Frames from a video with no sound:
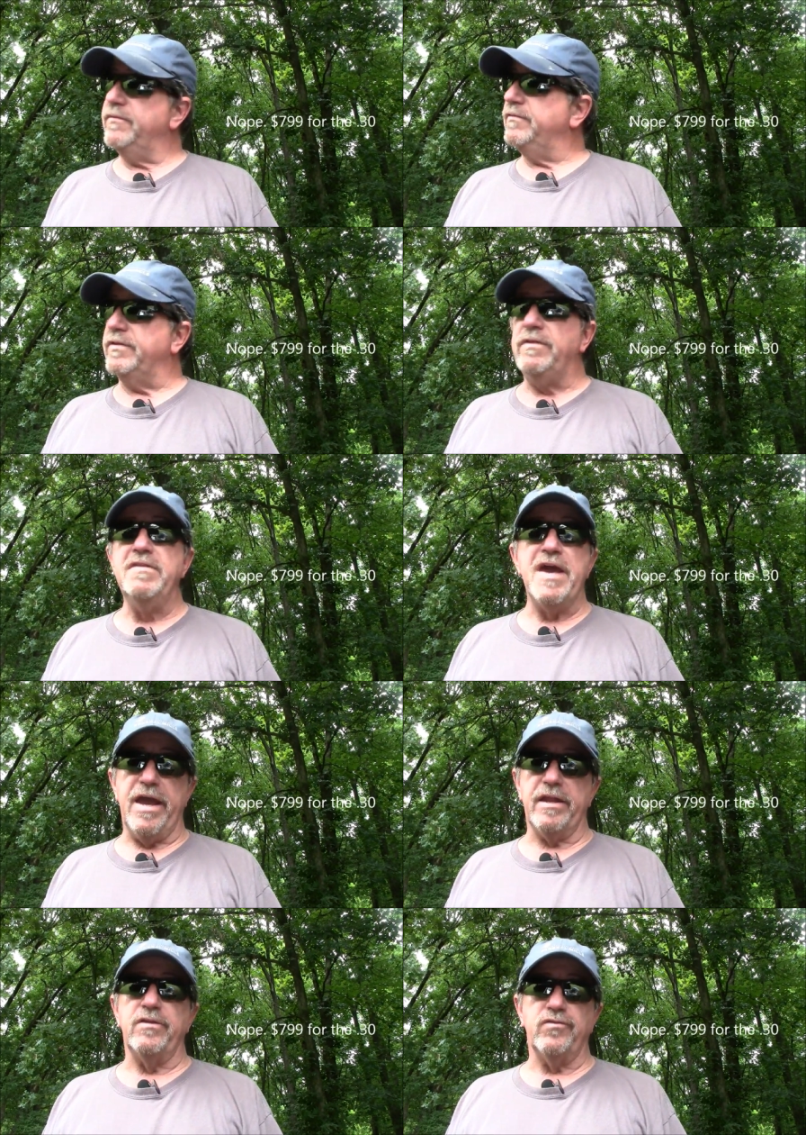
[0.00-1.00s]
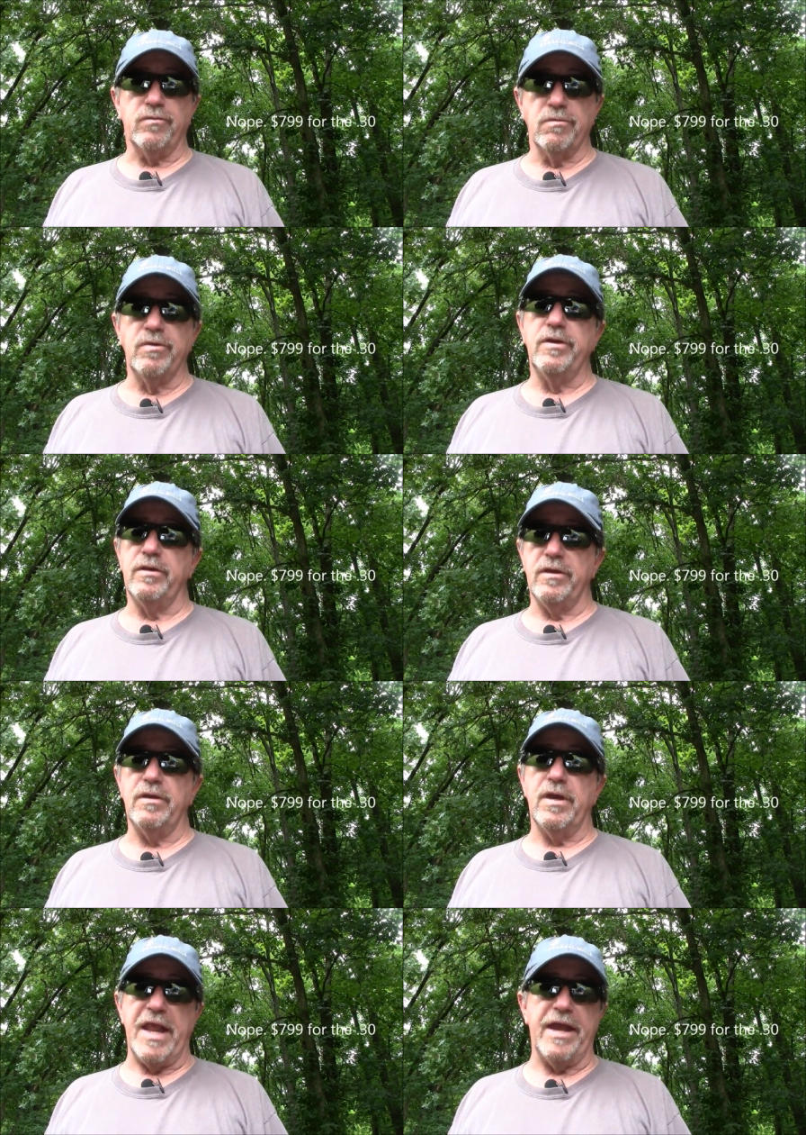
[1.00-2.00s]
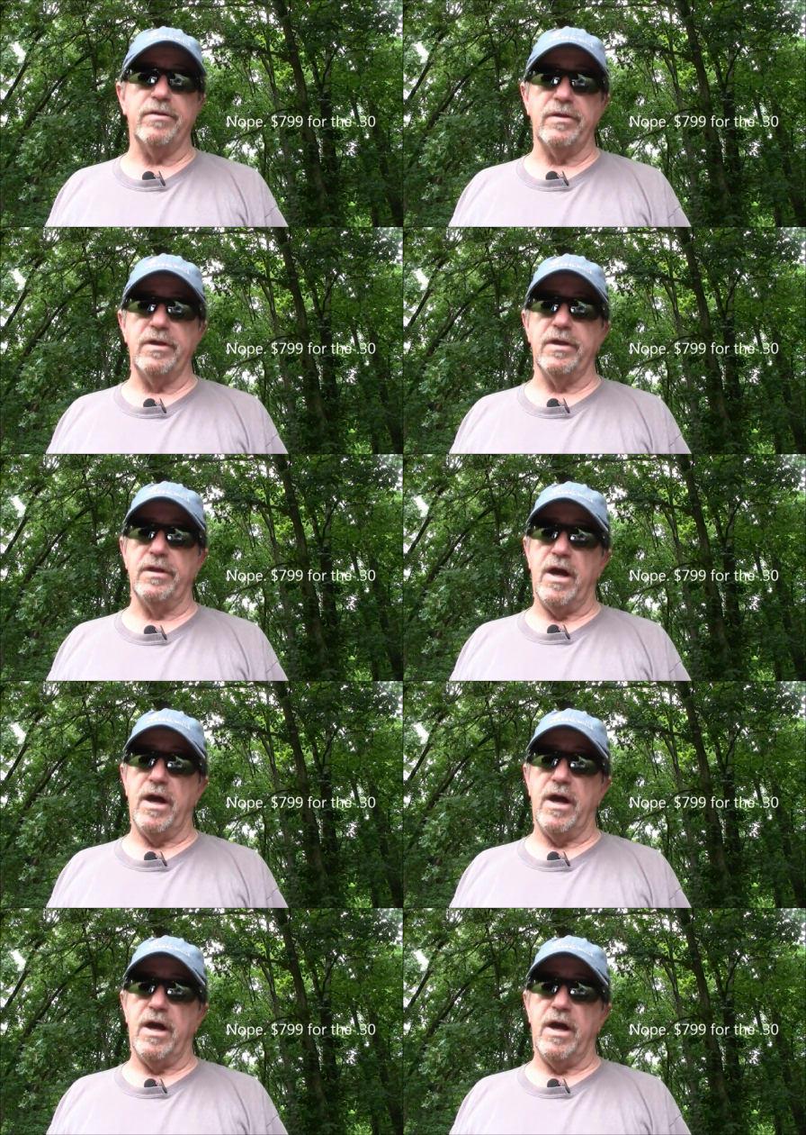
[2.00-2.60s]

That is really an accurate gun.